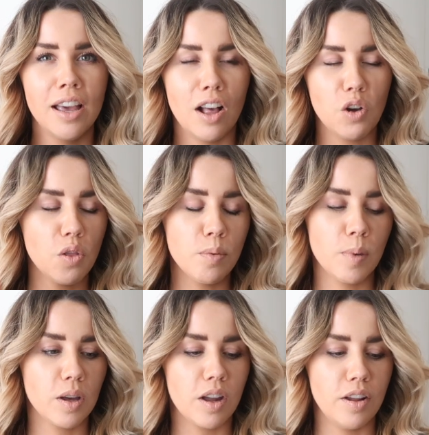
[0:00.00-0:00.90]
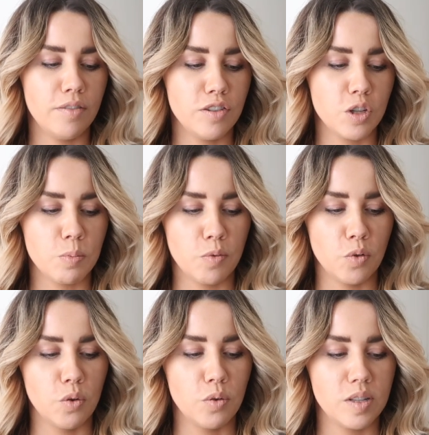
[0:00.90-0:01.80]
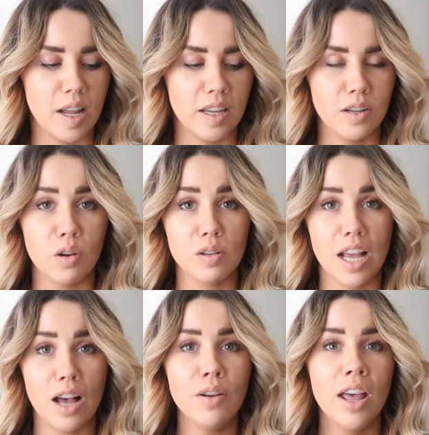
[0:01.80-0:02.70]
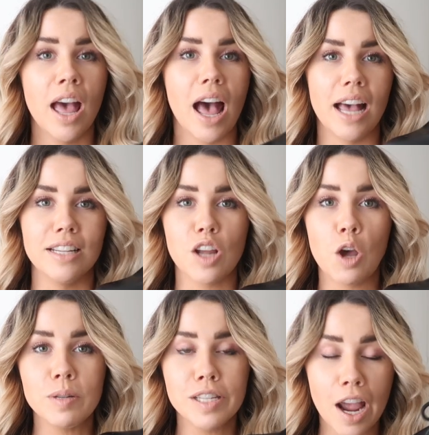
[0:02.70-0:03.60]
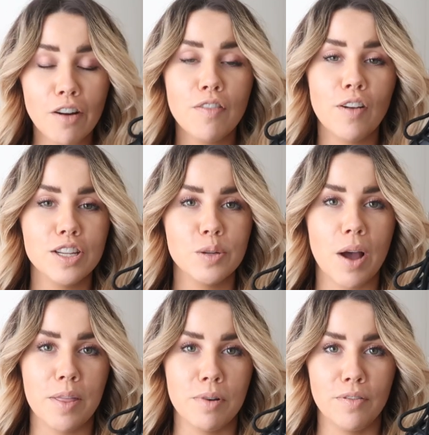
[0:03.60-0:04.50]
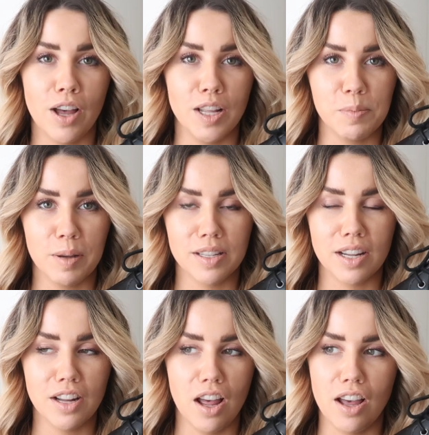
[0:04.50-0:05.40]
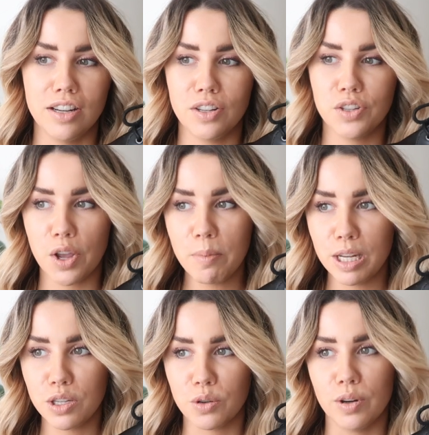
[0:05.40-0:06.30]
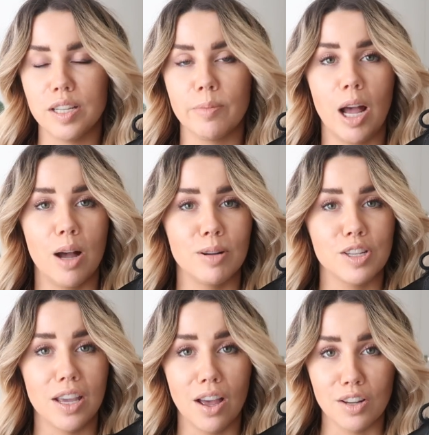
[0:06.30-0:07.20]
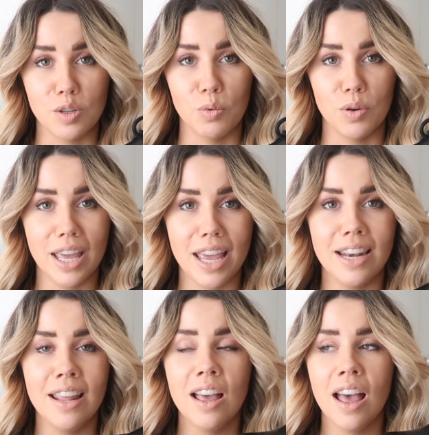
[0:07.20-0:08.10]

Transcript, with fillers: I got them kind of just before second lockdown and I was terrified to wear them at first because I'd heard so many stories about how much they hurt to walk in,